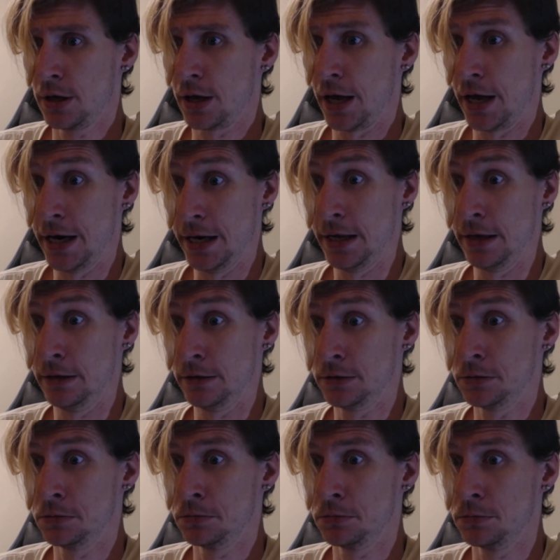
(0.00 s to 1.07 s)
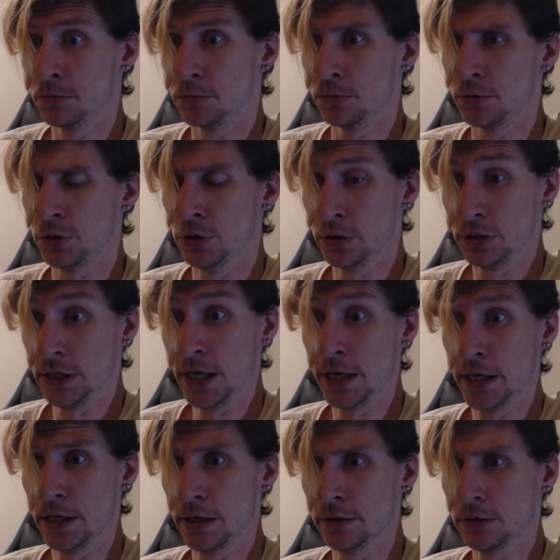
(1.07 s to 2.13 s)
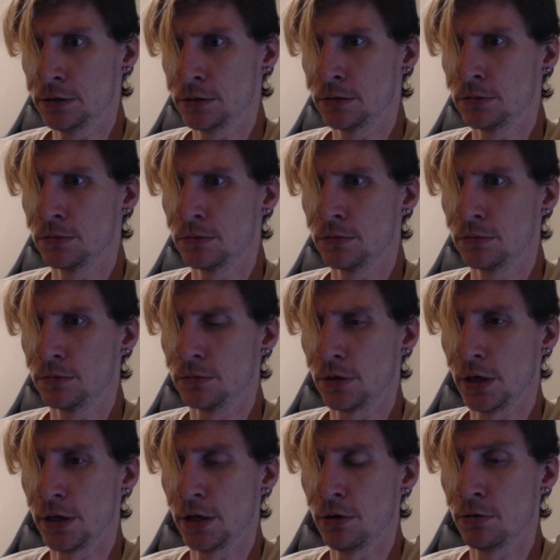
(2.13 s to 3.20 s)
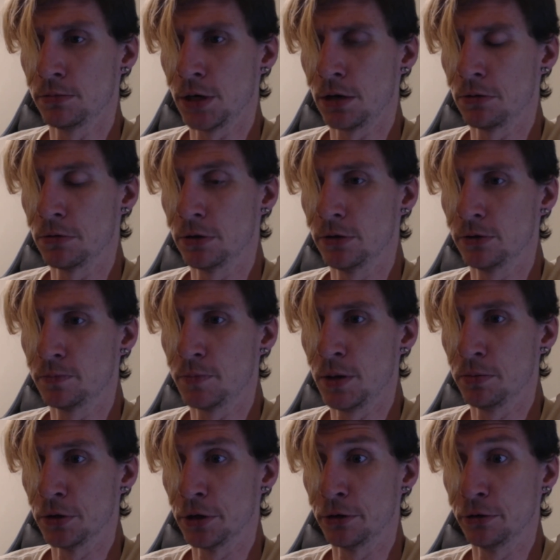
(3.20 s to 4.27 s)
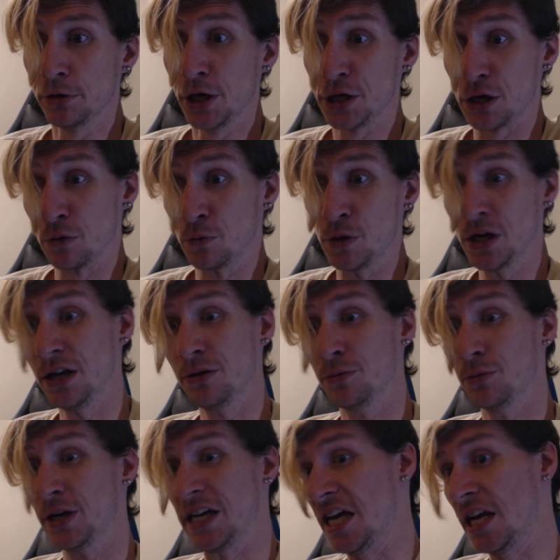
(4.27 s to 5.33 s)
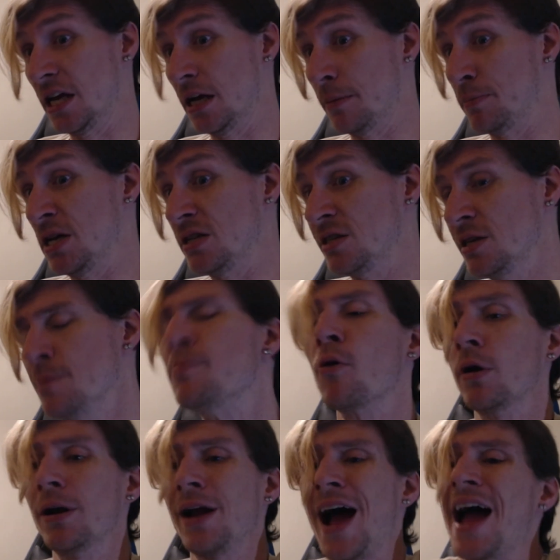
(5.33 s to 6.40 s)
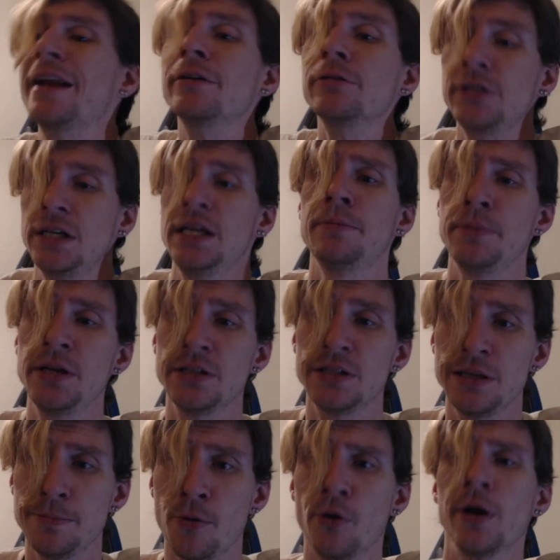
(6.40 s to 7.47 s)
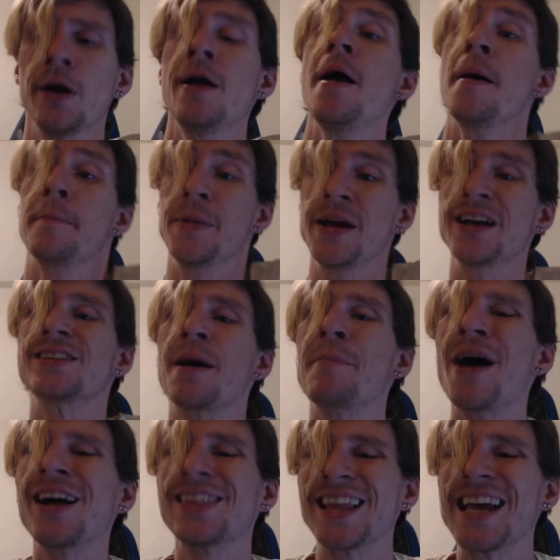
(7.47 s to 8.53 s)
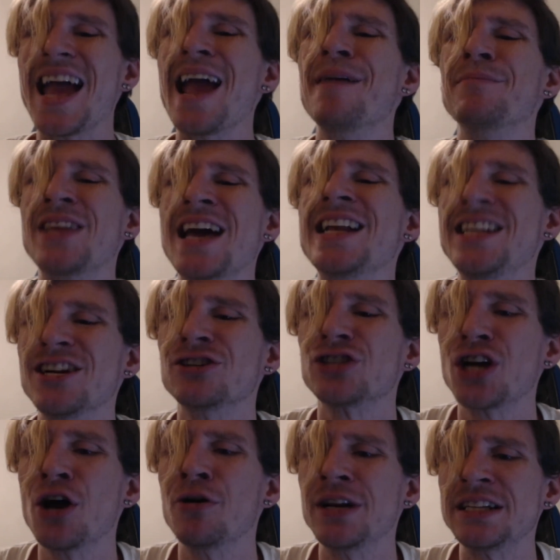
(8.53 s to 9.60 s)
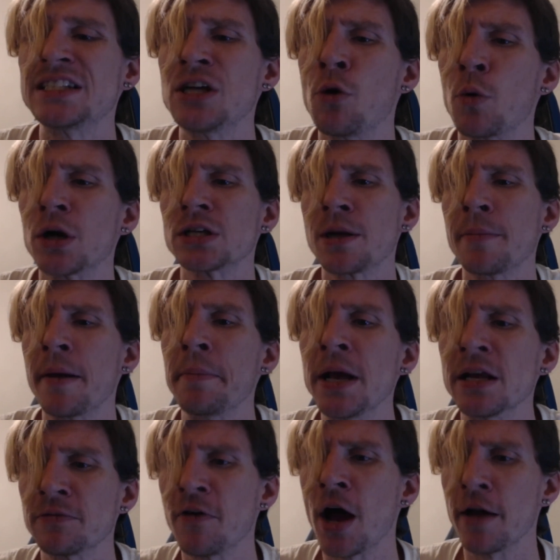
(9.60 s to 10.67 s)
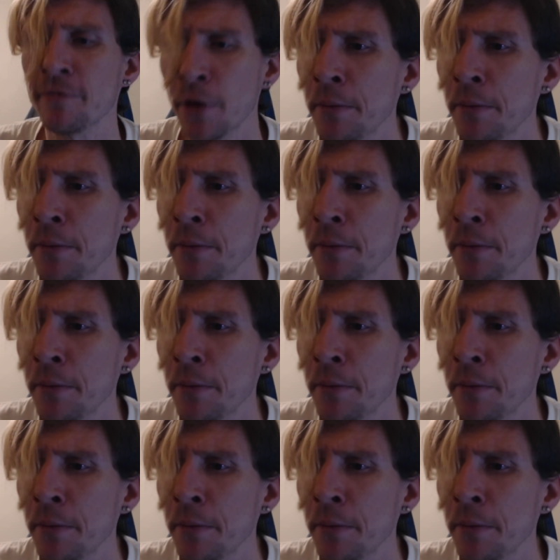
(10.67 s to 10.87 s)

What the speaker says: And it is. To this day it is. No, I'm not one of those people that are like, we're getting a PC port. I don't need a PC port, because I bought the game 10 years ago and it still works on my PS5.